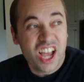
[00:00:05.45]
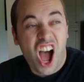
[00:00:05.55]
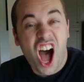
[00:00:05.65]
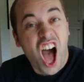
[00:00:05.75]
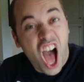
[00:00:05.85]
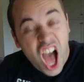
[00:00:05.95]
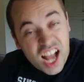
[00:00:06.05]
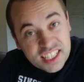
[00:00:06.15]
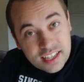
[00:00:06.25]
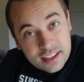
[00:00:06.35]

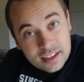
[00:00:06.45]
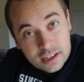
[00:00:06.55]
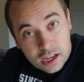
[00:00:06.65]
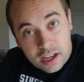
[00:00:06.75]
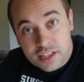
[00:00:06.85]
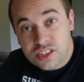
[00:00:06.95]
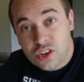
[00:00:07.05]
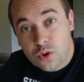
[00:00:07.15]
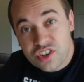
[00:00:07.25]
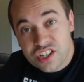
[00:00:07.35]
hot on a
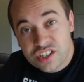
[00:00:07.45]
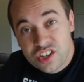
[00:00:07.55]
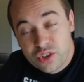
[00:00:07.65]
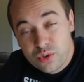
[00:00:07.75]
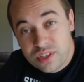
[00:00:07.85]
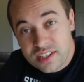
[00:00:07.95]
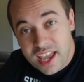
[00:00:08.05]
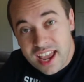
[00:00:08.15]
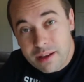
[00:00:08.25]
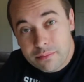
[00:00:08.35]
scorching
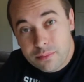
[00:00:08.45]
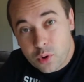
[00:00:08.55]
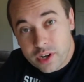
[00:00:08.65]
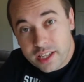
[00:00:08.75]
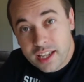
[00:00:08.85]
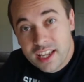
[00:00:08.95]
Tuesday morning.